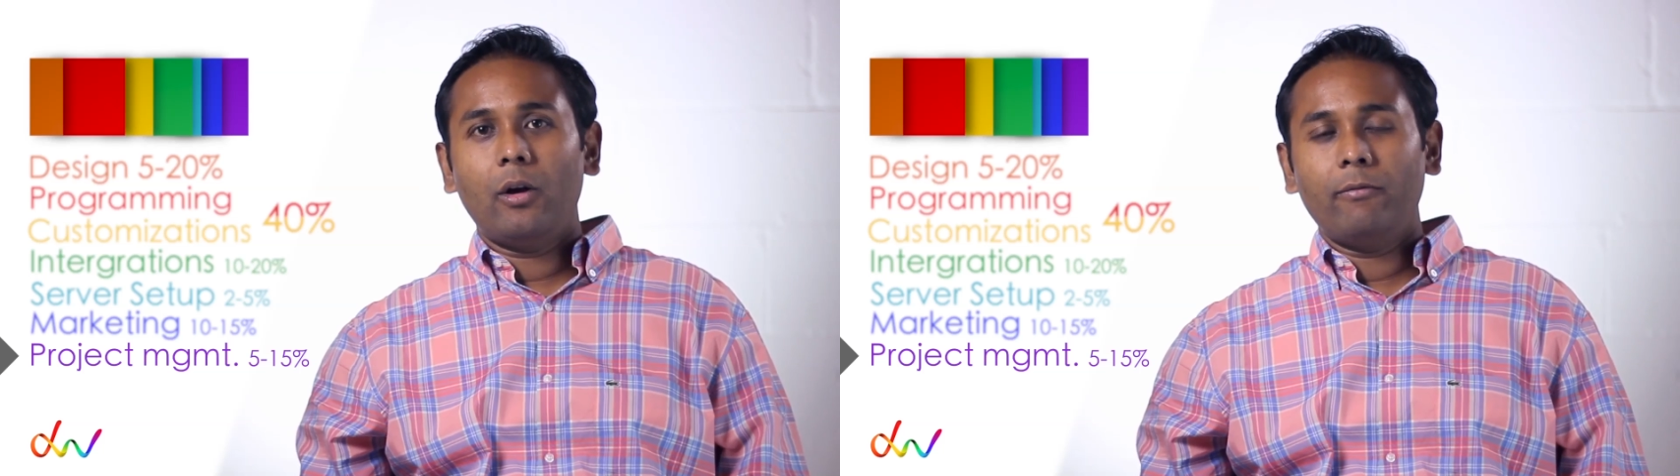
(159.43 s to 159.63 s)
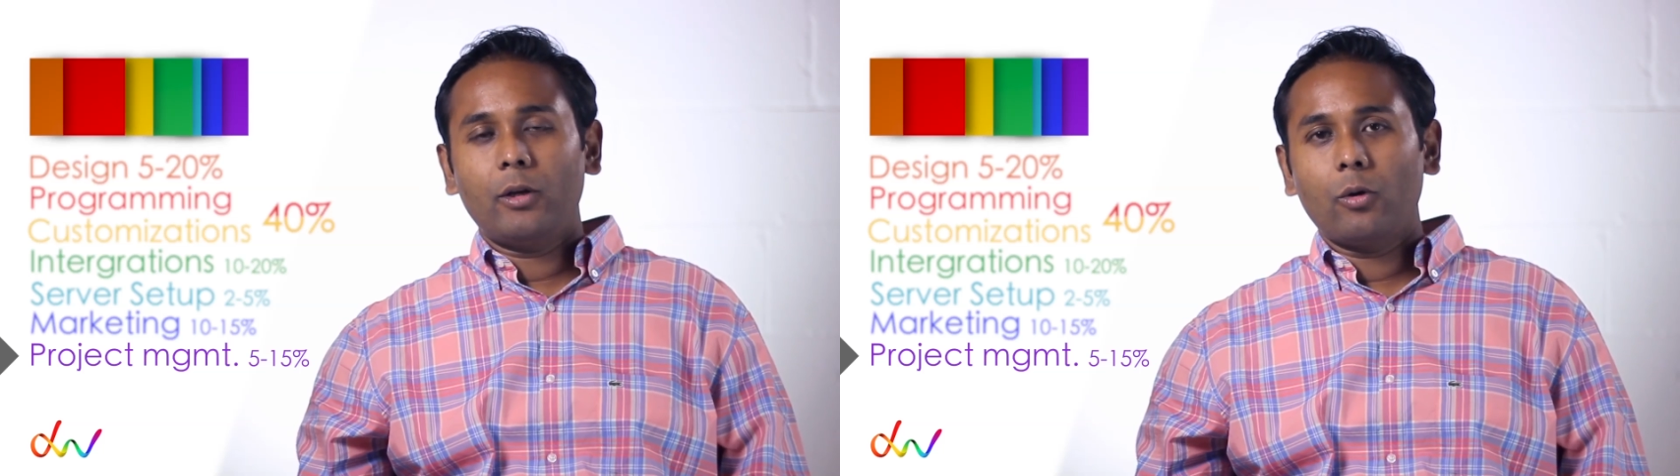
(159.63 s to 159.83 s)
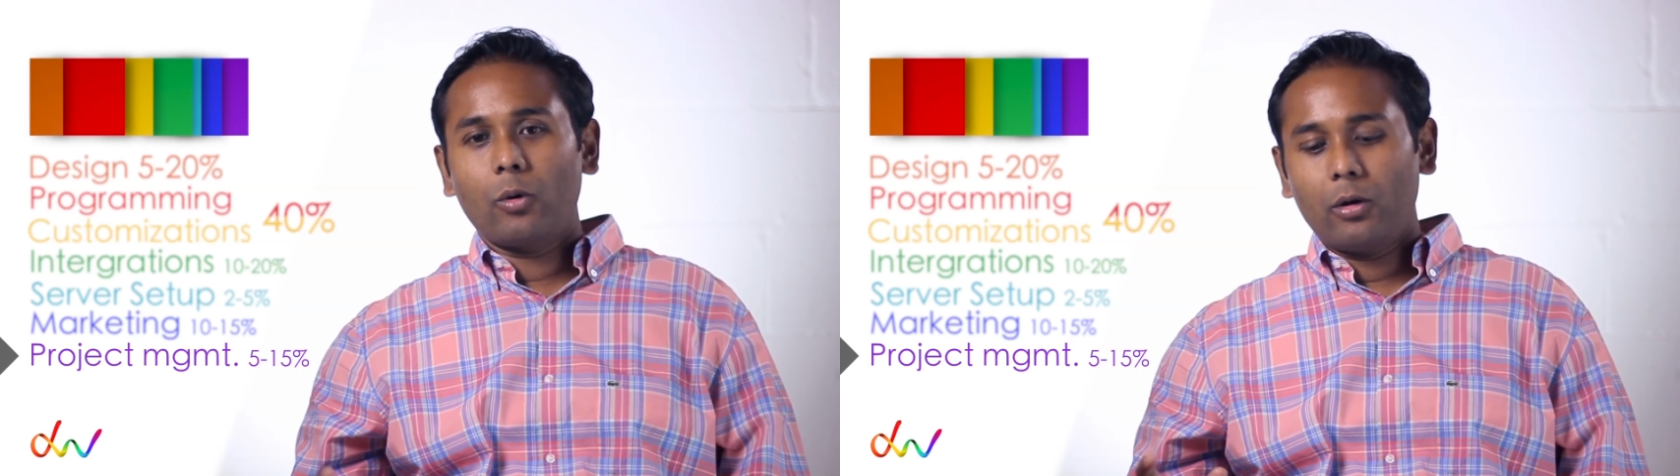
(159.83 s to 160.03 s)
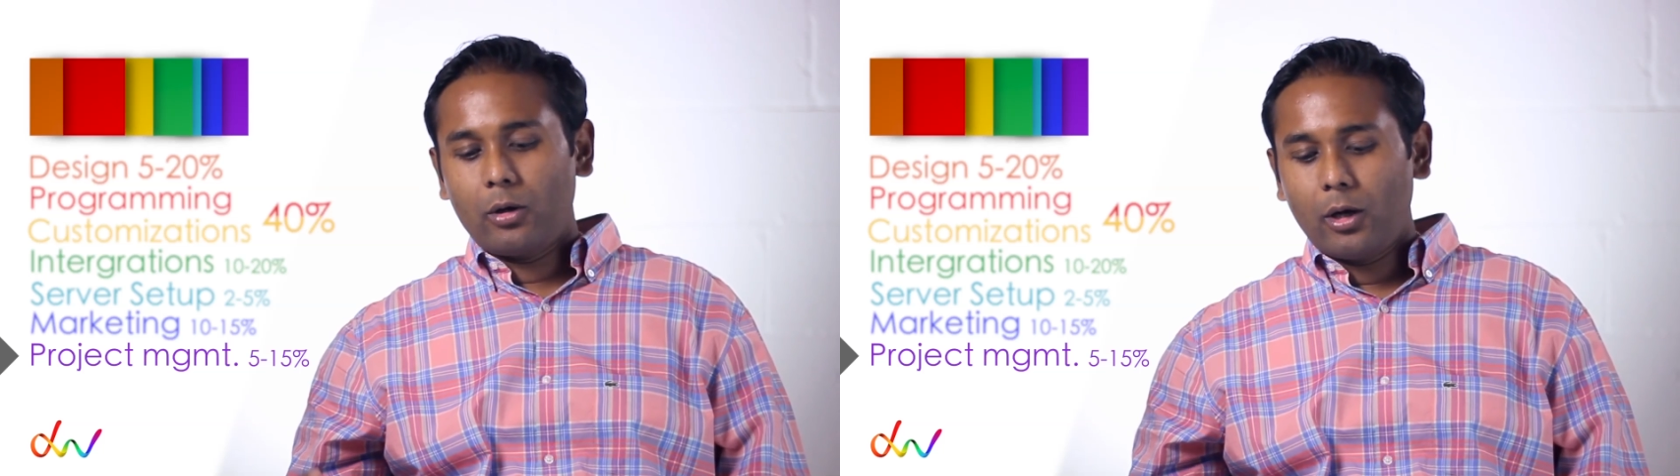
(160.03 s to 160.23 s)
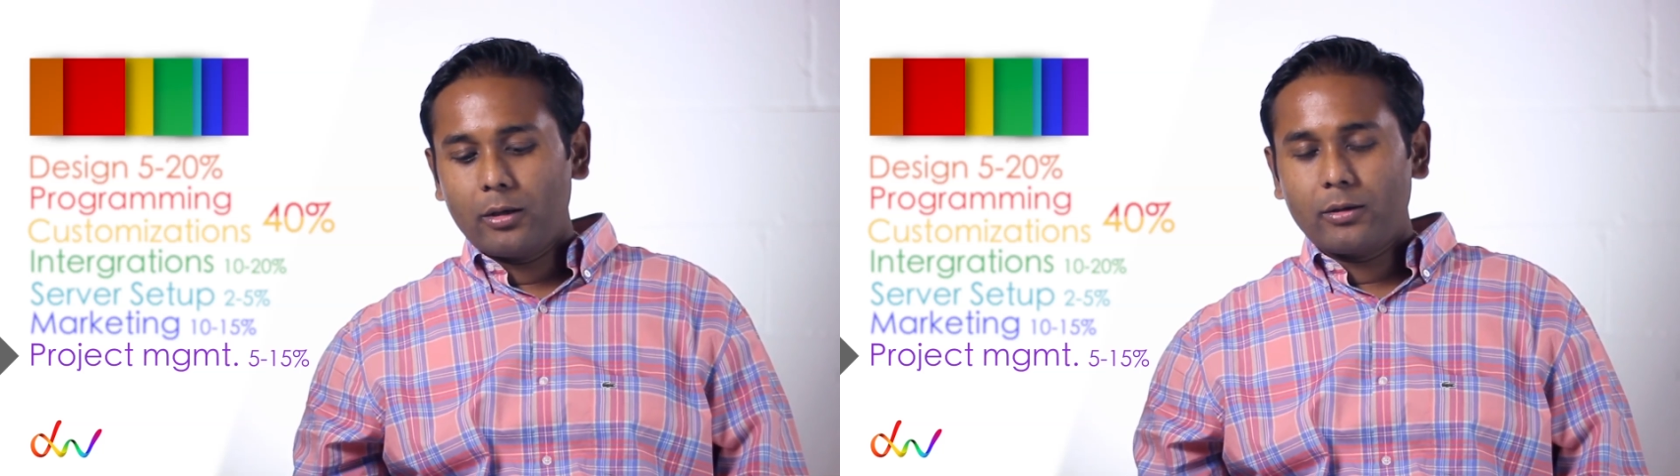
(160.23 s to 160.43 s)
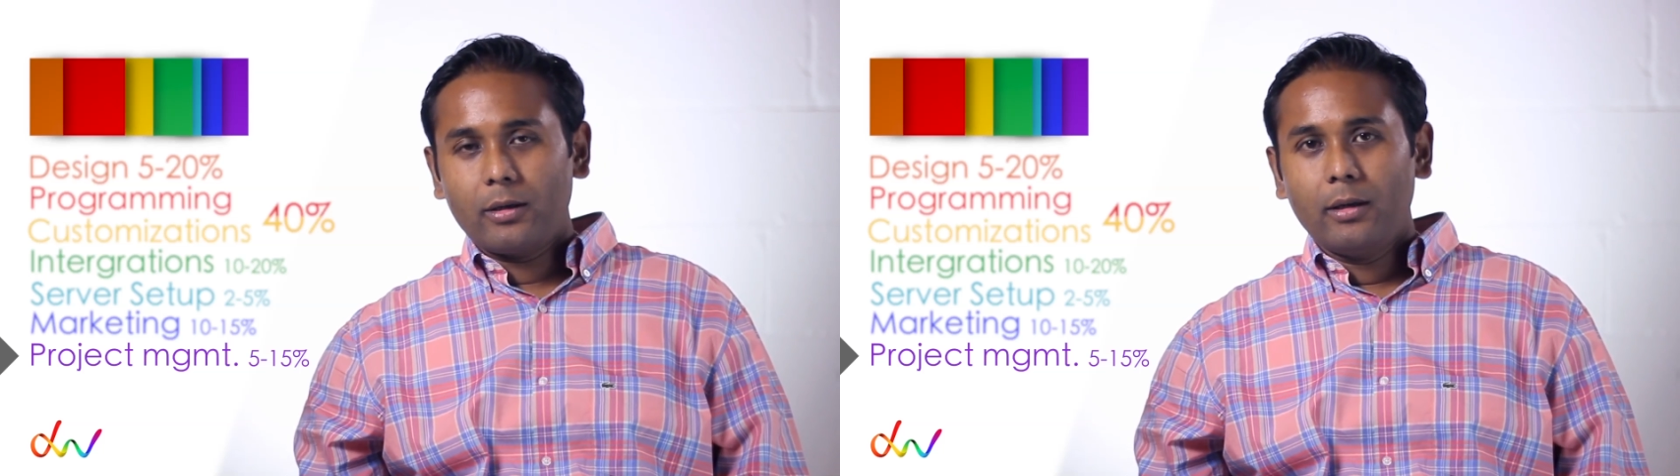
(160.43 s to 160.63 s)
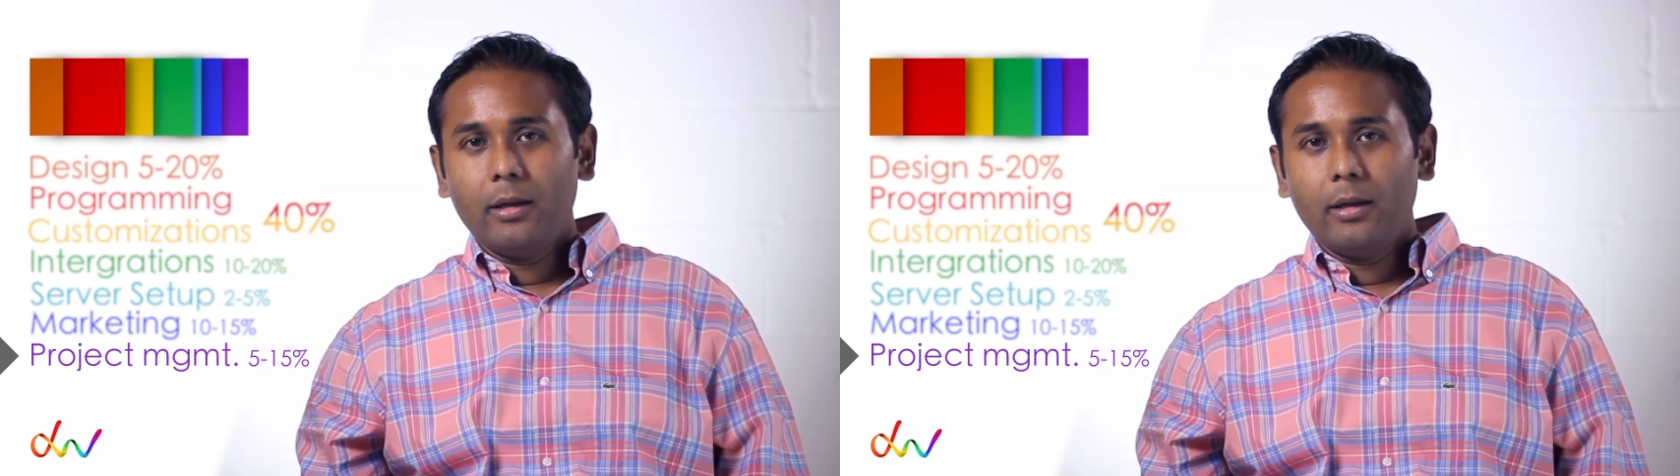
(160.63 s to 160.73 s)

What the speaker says: of the total cost.